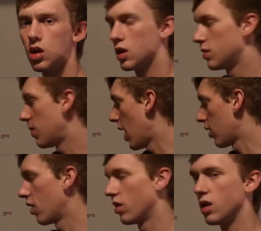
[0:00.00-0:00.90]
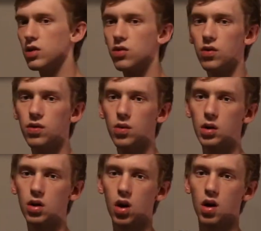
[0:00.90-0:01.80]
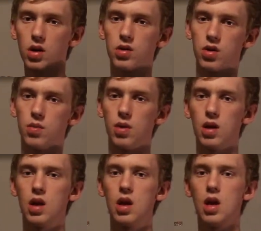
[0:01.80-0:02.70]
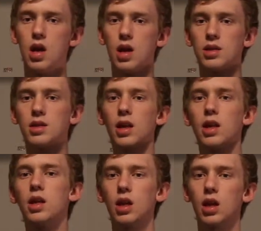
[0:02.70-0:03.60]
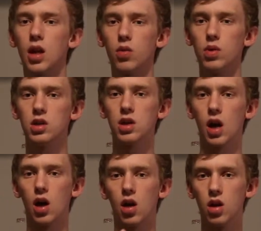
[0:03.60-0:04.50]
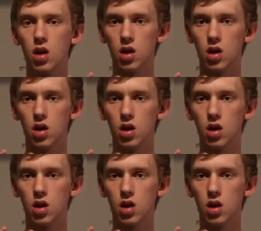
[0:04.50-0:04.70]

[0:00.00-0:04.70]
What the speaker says: this background is for filming cardistry, but it's something that we shall